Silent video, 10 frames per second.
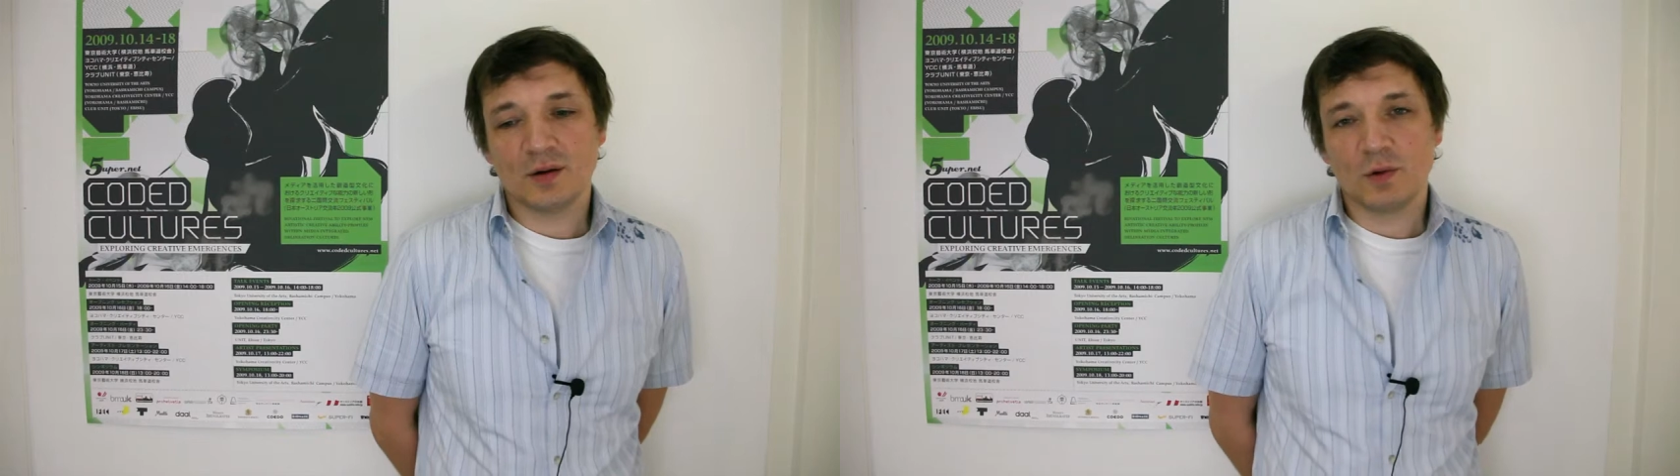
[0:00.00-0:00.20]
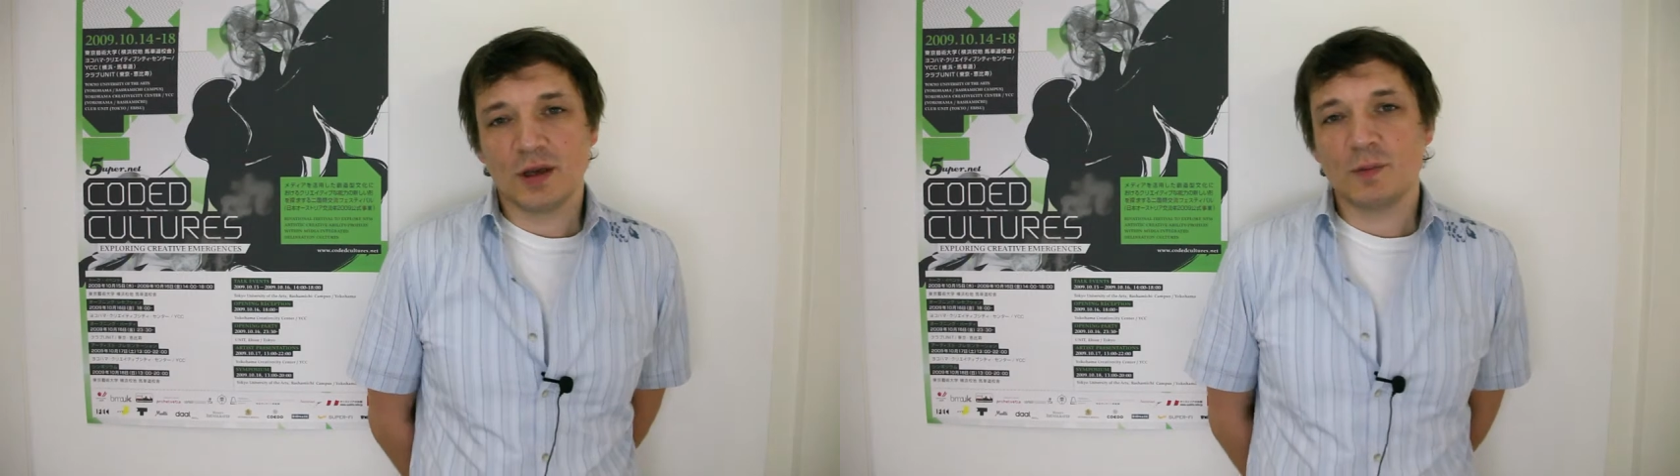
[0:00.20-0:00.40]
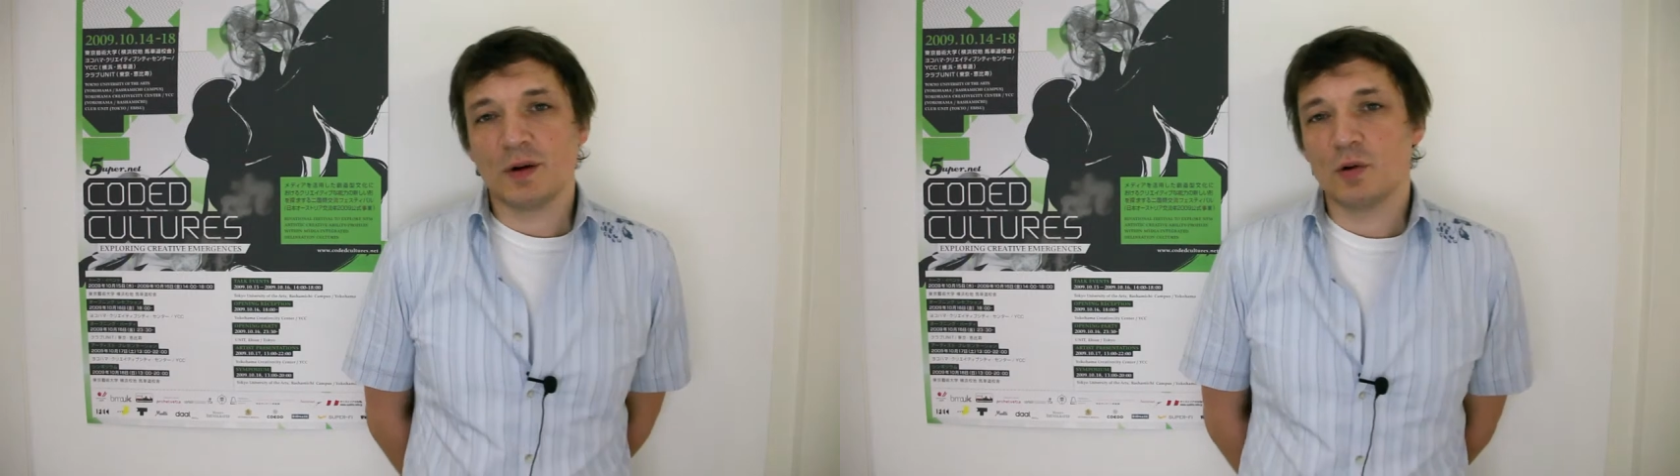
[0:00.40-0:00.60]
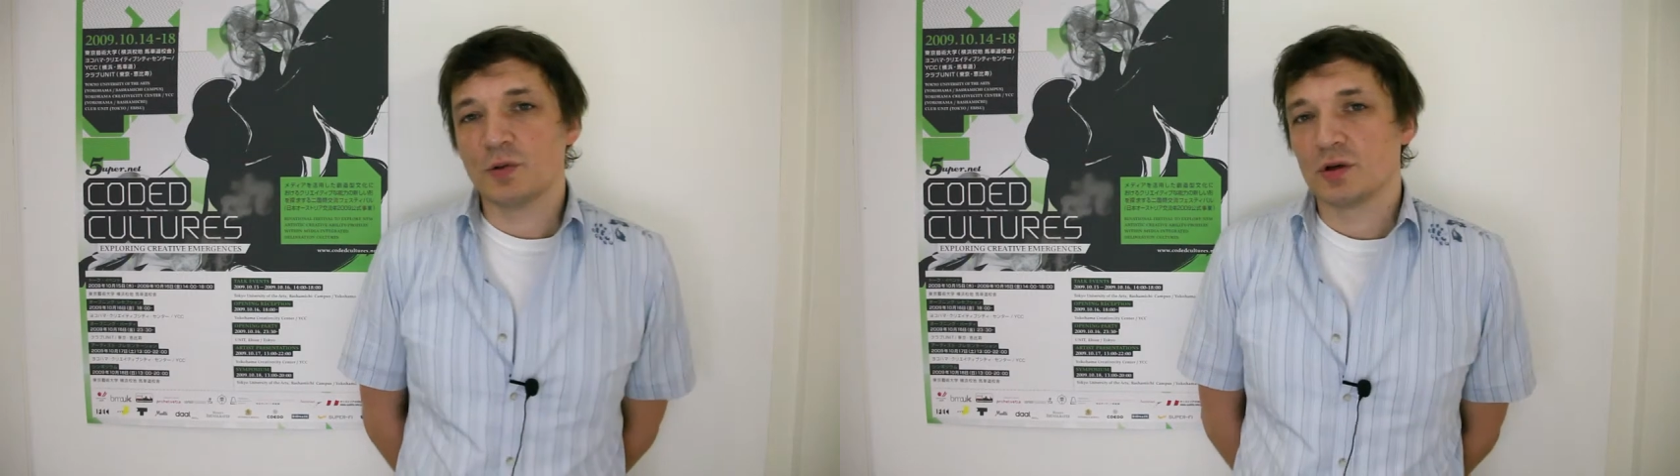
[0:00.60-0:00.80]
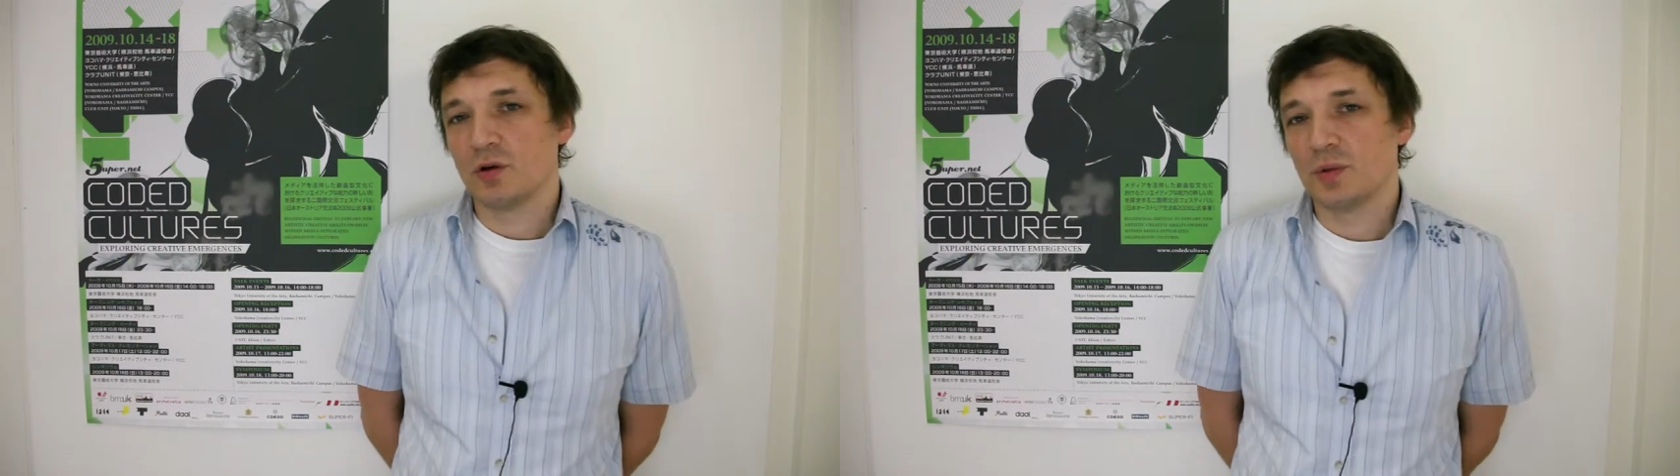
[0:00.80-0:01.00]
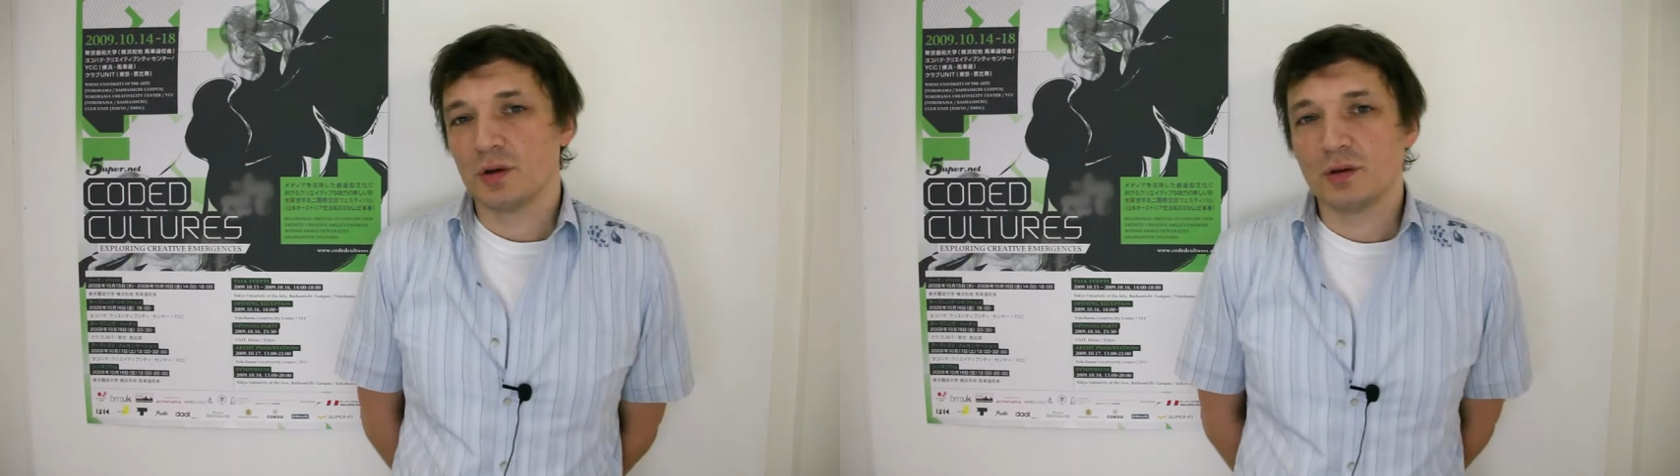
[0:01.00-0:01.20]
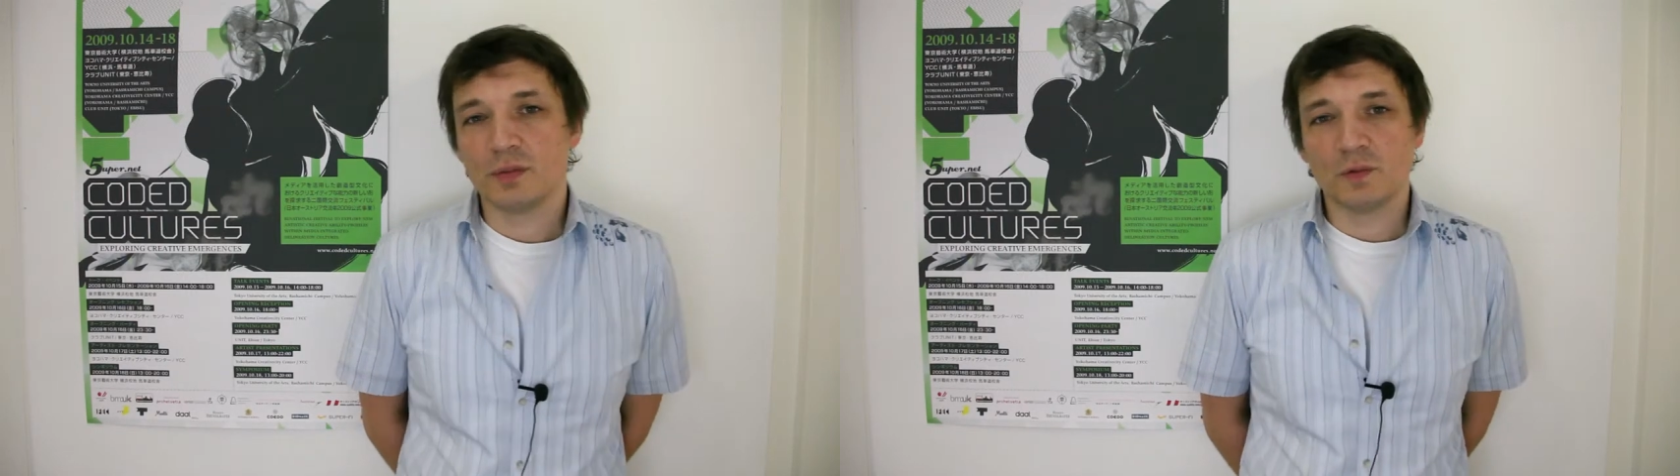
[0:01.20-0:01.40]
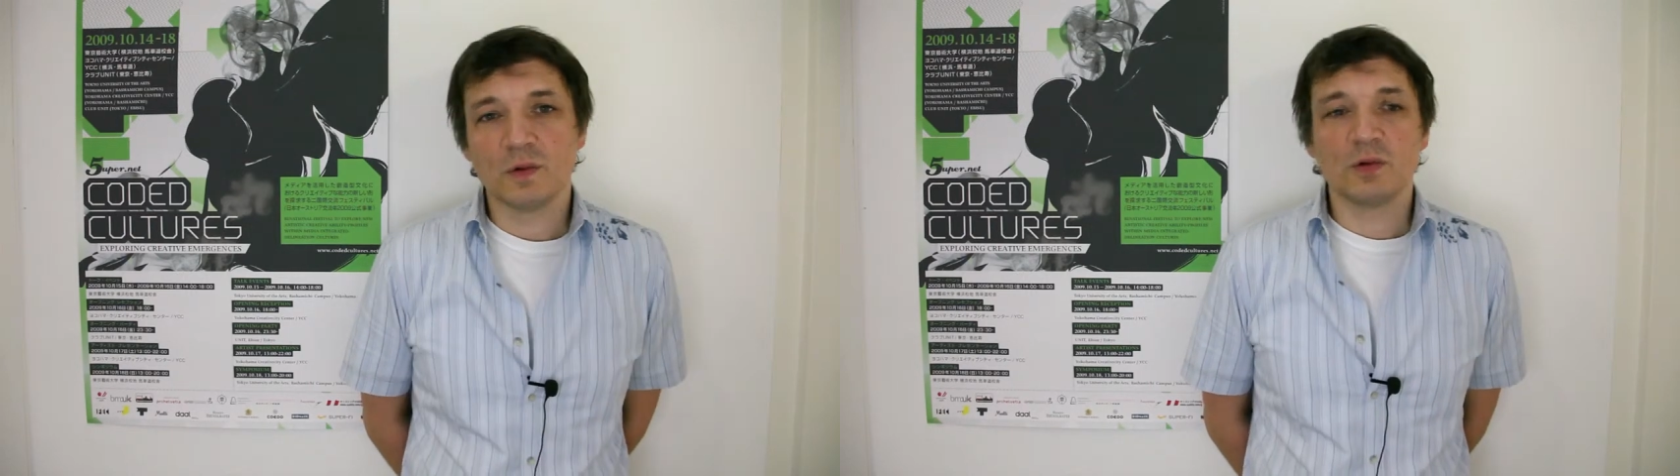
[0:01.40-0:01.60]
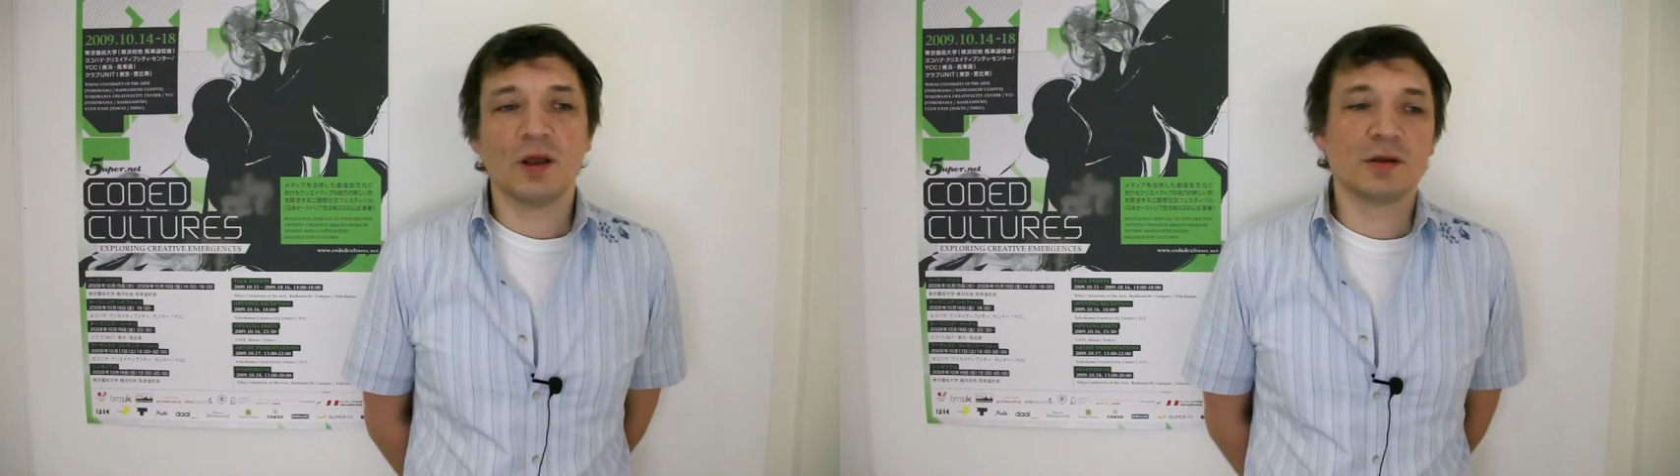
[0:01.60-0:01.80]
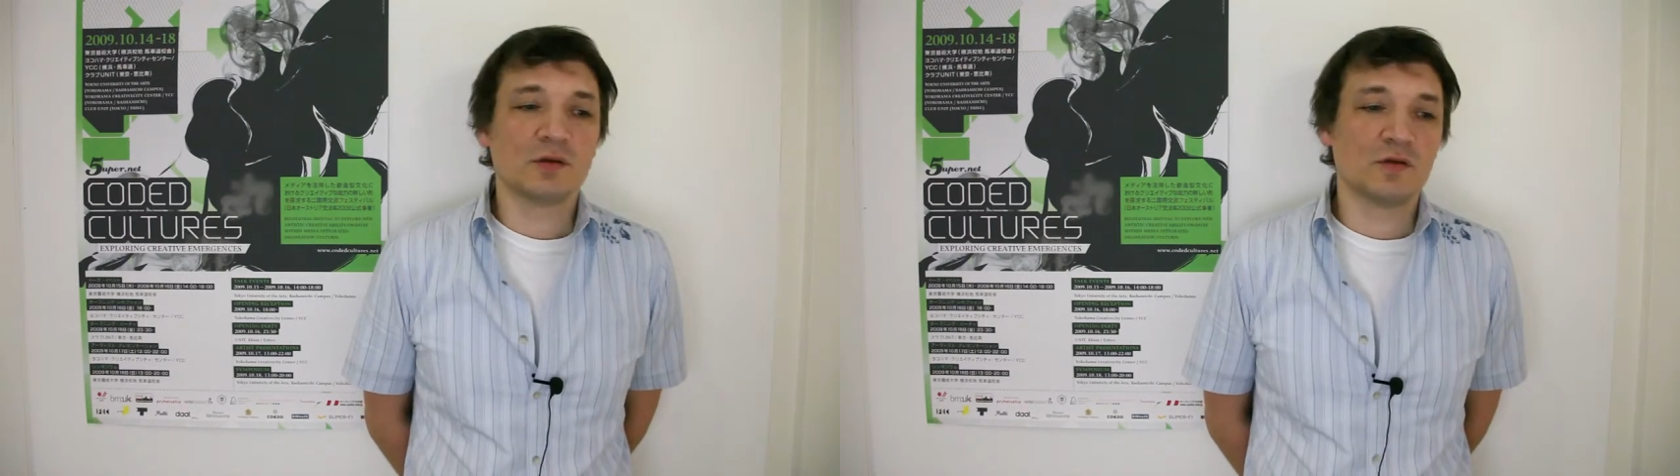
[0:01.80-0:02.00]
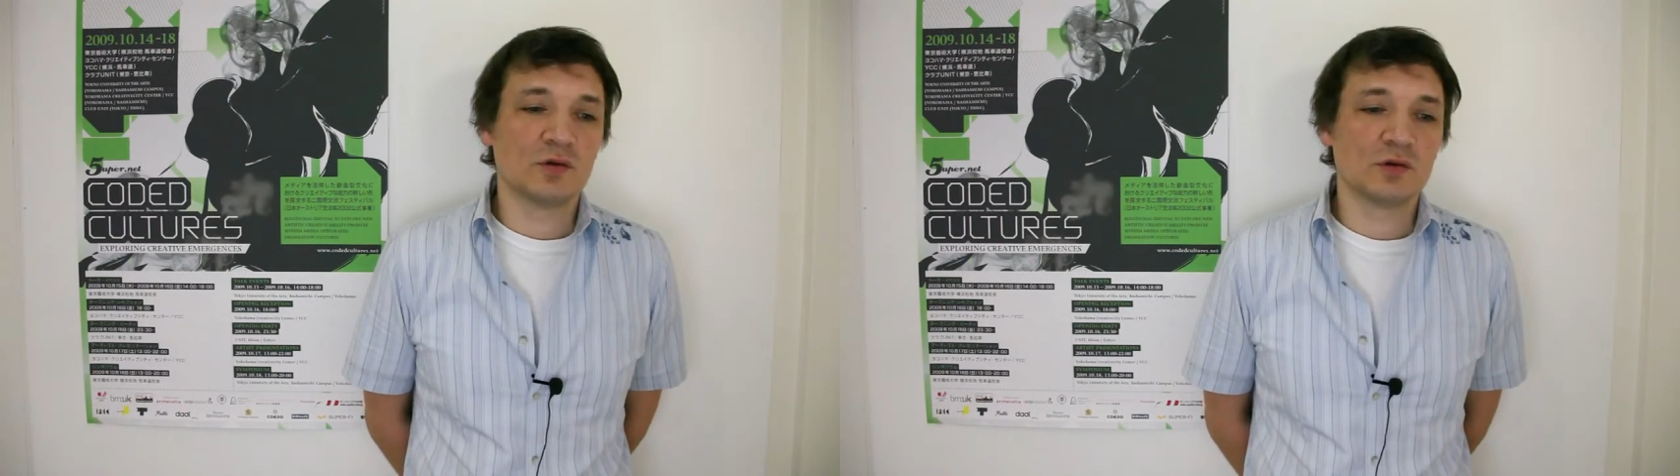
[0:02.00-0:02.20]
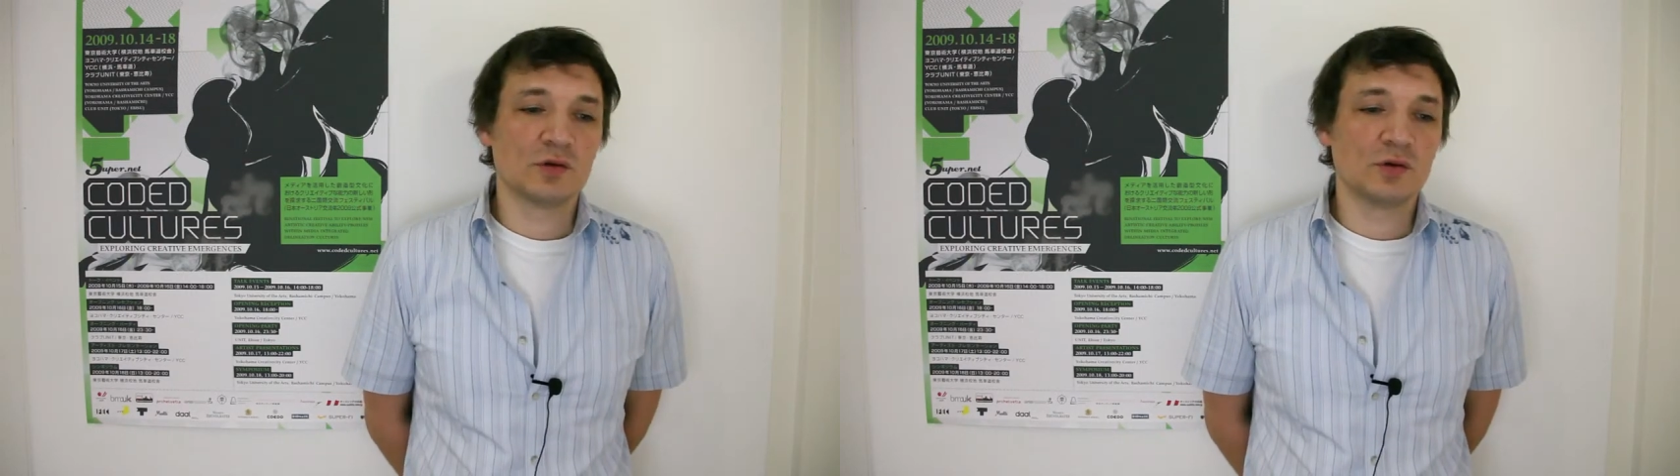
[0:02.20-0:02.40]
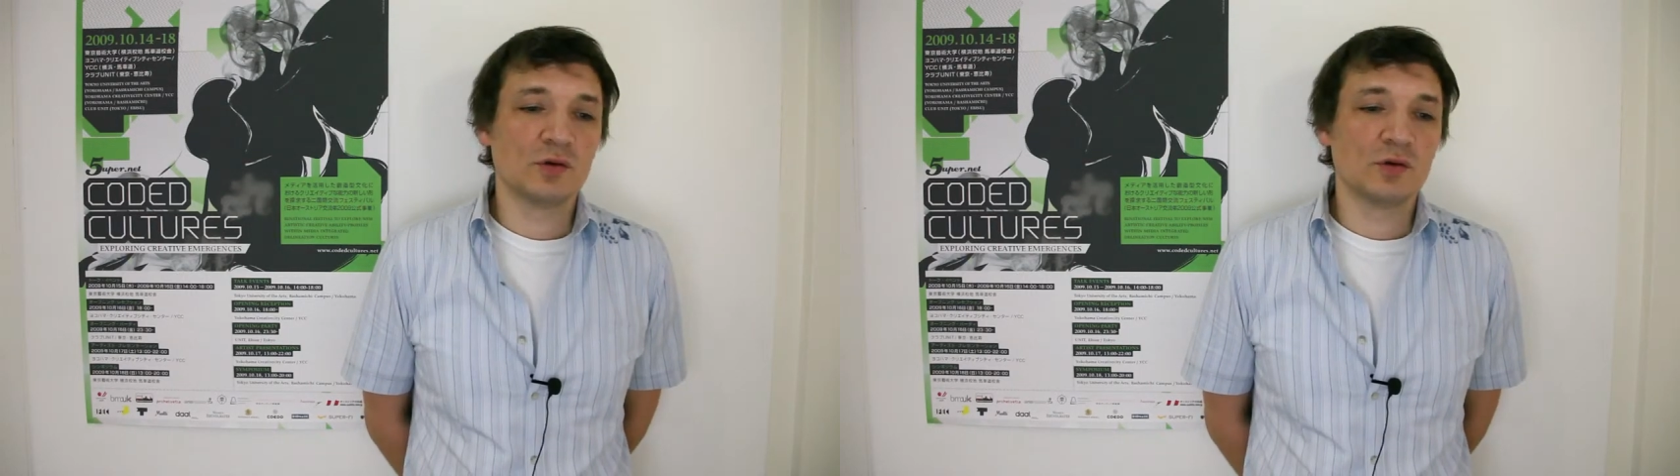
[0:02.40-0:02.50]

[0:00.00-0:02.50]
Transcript: will keep our option open. But we would like to, of course,